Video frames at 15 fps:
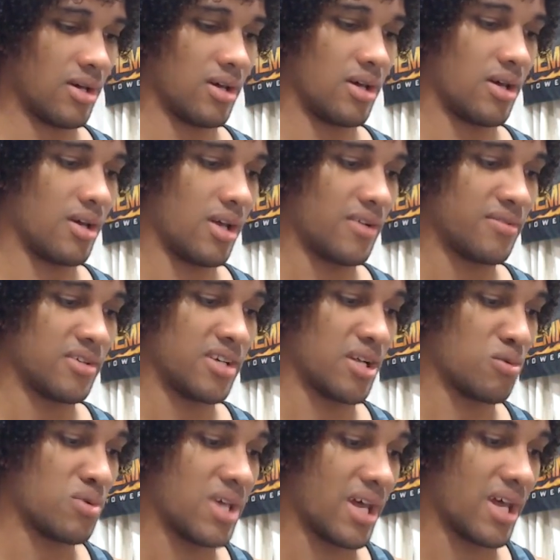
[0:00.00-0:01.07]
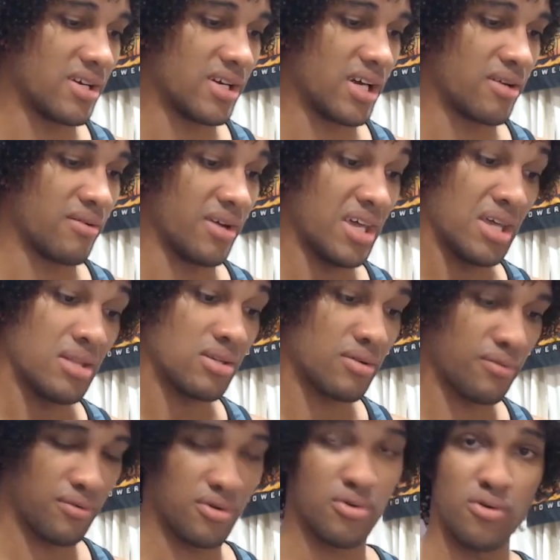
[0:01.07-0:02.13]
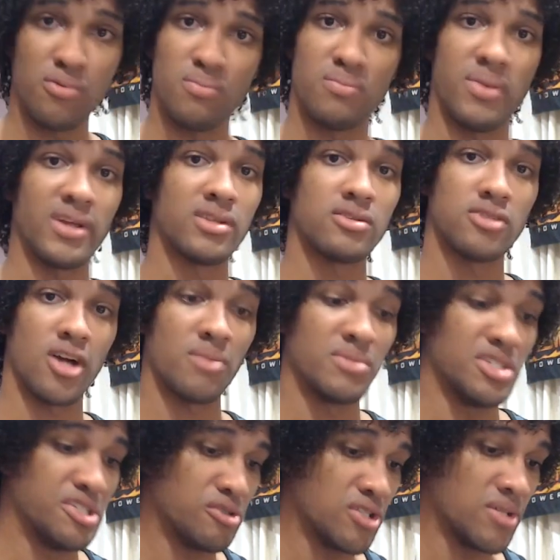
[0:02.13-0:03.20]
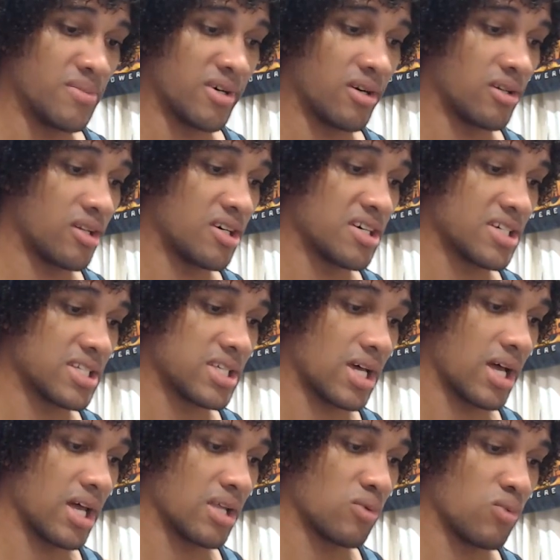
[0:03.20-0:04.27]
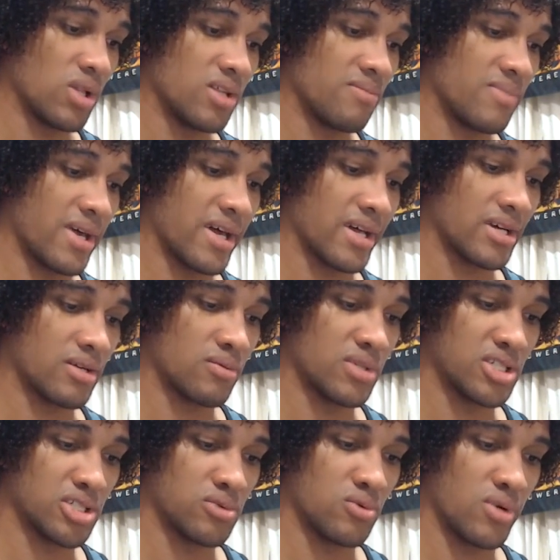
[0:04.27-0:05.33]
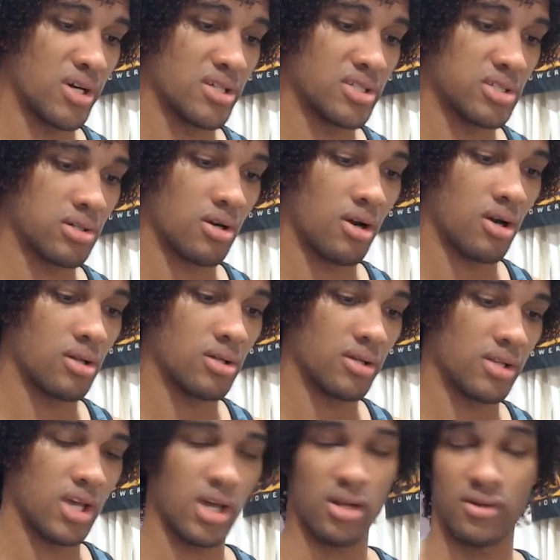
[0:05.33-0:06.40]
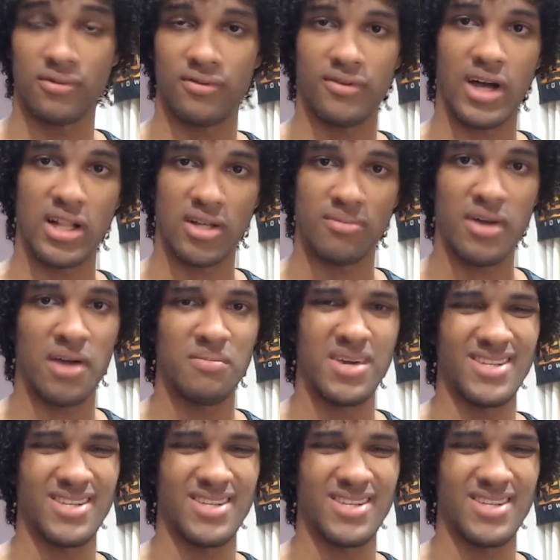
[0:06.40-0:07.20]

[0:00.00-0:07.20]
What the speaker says: After that, we had another interview with Tommy Dreamer alongside Willie Mack, which wants Scarlett and Falaba.